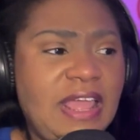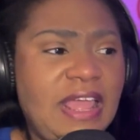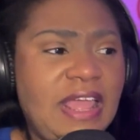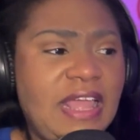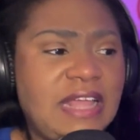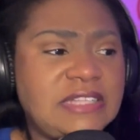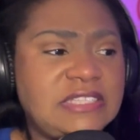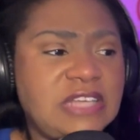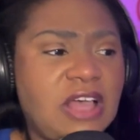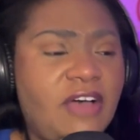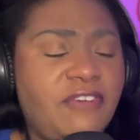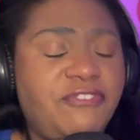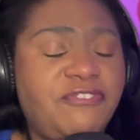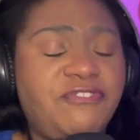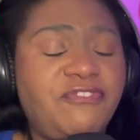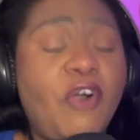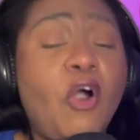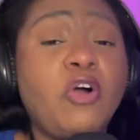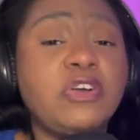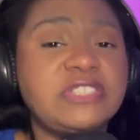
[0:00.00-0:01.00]
it's a
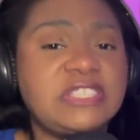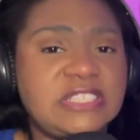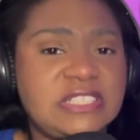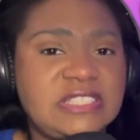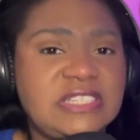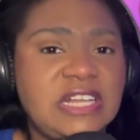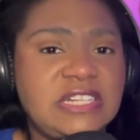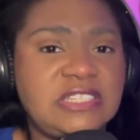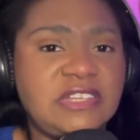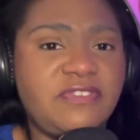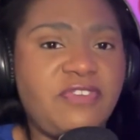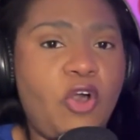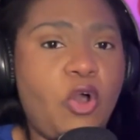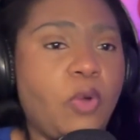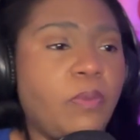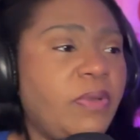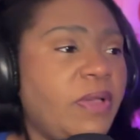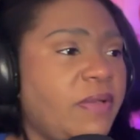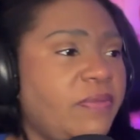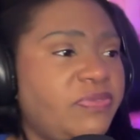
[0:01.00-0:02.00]
false sense of
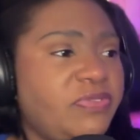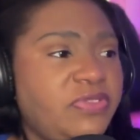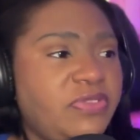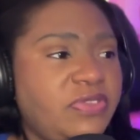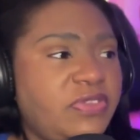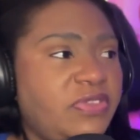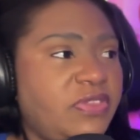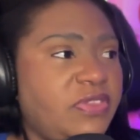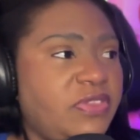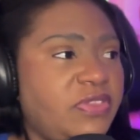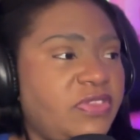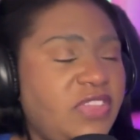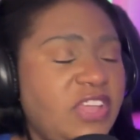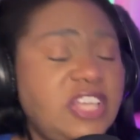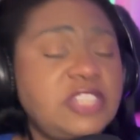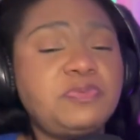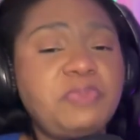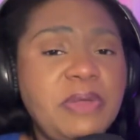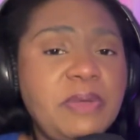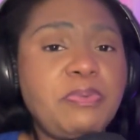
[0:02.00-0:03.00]
hope.
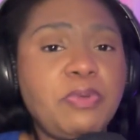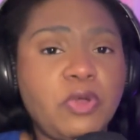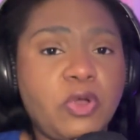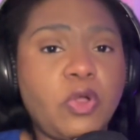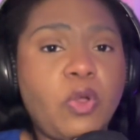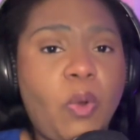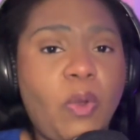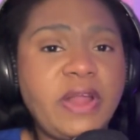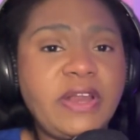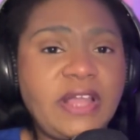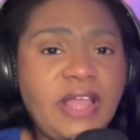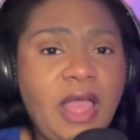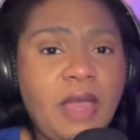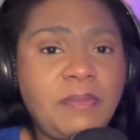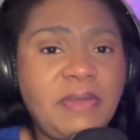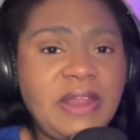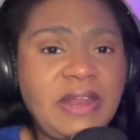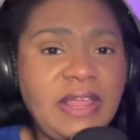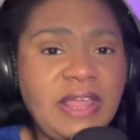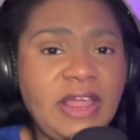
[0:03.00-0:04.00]
These people are going to
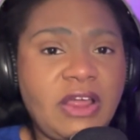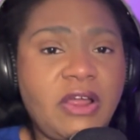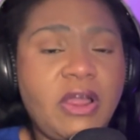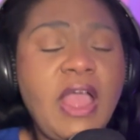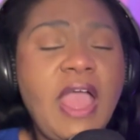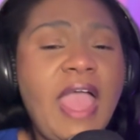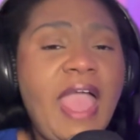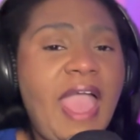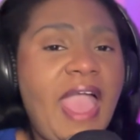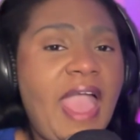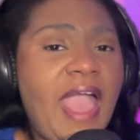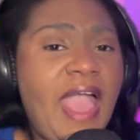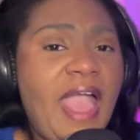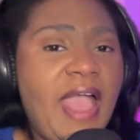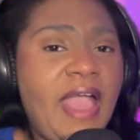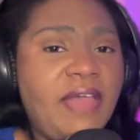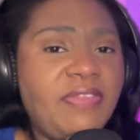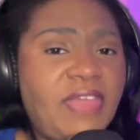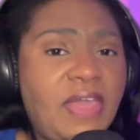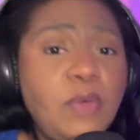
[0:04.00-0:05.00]
come in here.
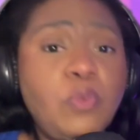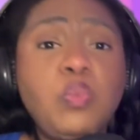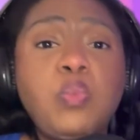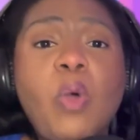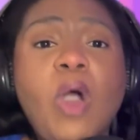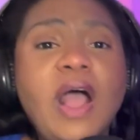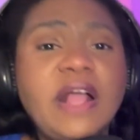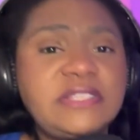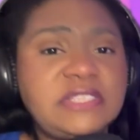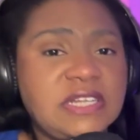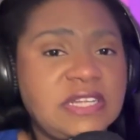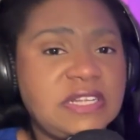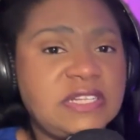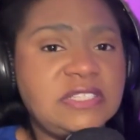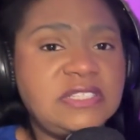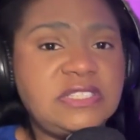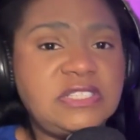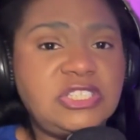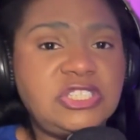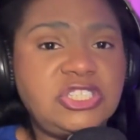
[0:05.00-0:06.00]
They want
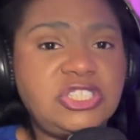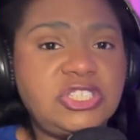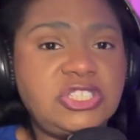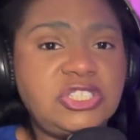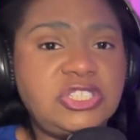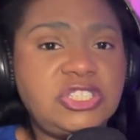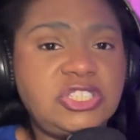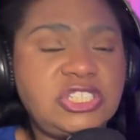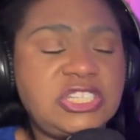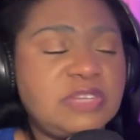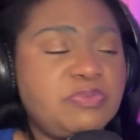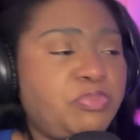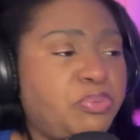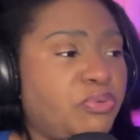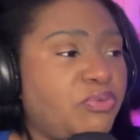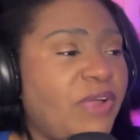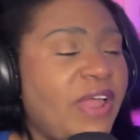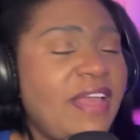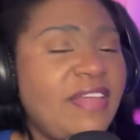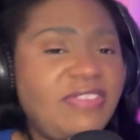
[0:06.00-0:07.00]
to
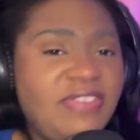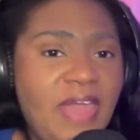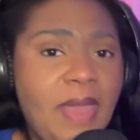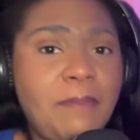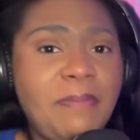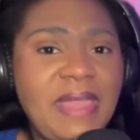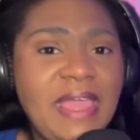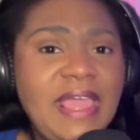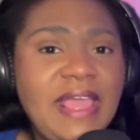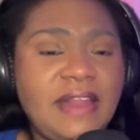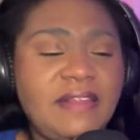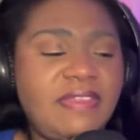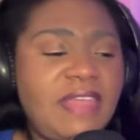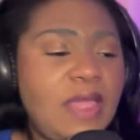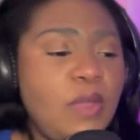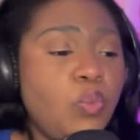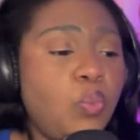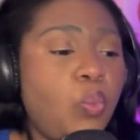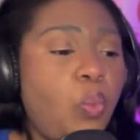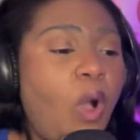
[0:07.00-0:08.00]
bring them in.
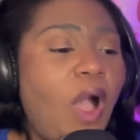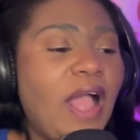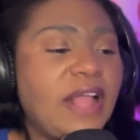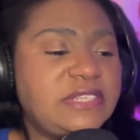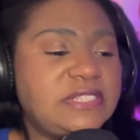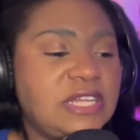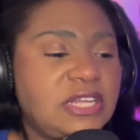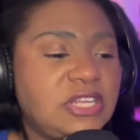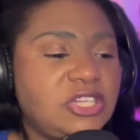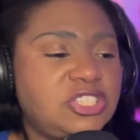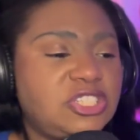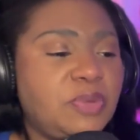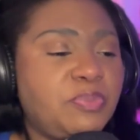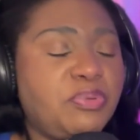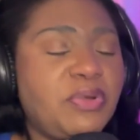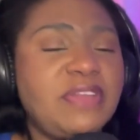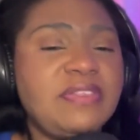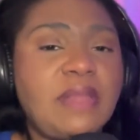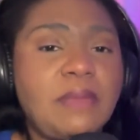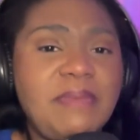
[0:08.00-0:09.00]
They want to
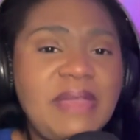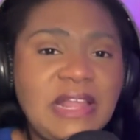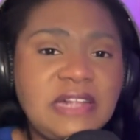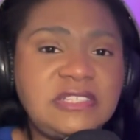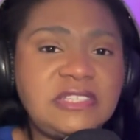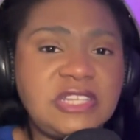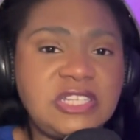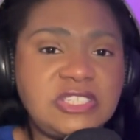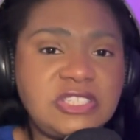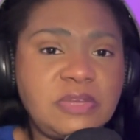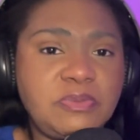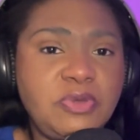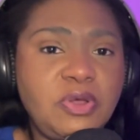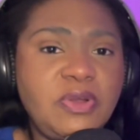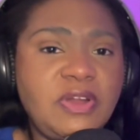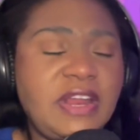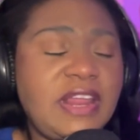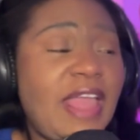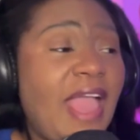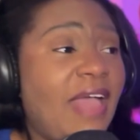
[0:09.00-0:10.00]
bring them into this
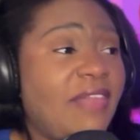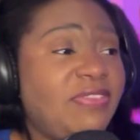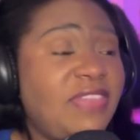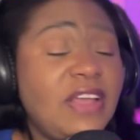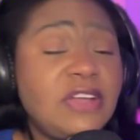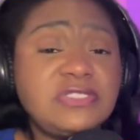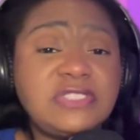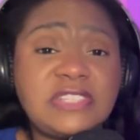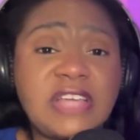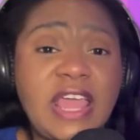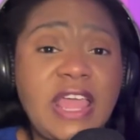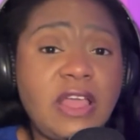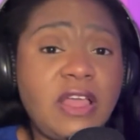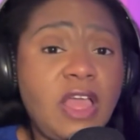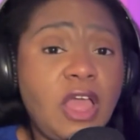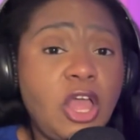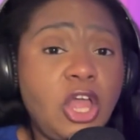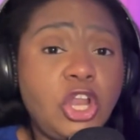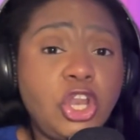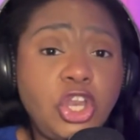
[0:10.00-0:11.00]
community. And they're
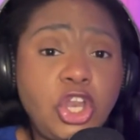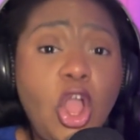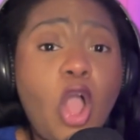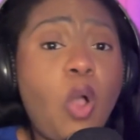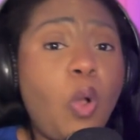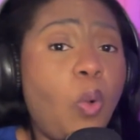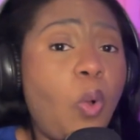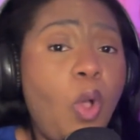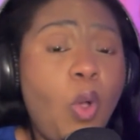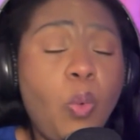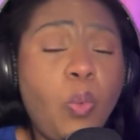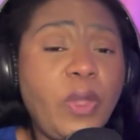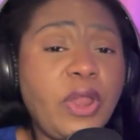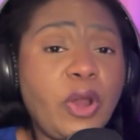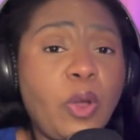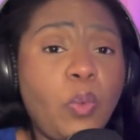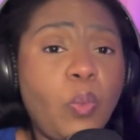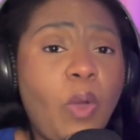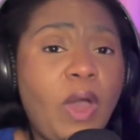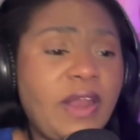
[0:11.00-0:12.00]
saying, "No, we
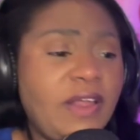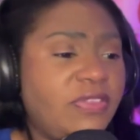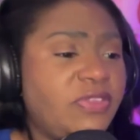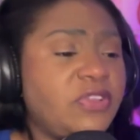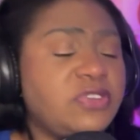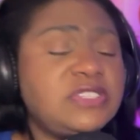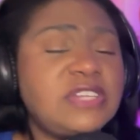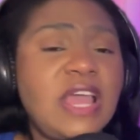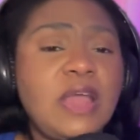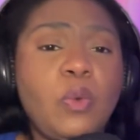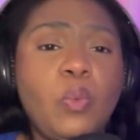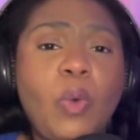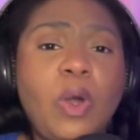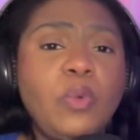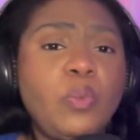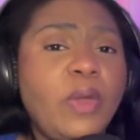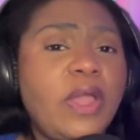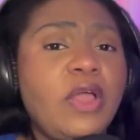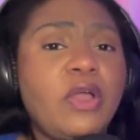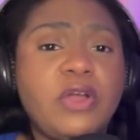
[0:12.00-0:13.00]
don't want it." And they're saying
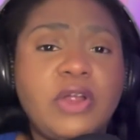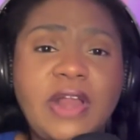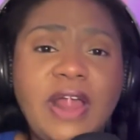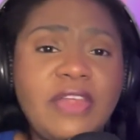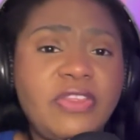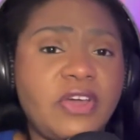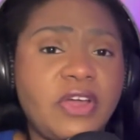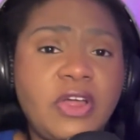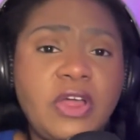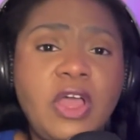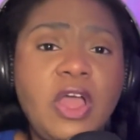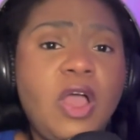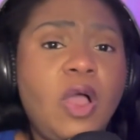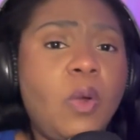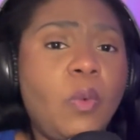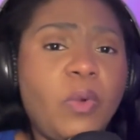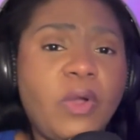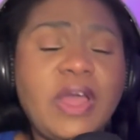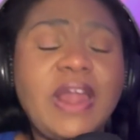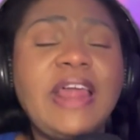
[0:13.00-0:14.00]
one way or another,
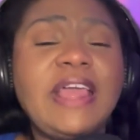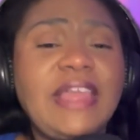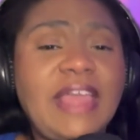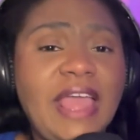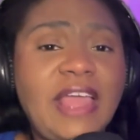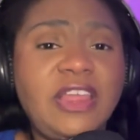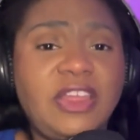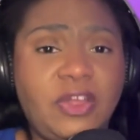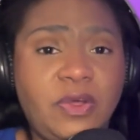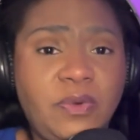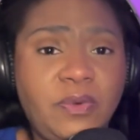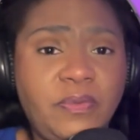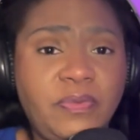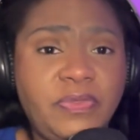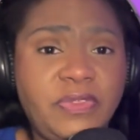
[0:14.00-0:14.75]
"We're going to get you."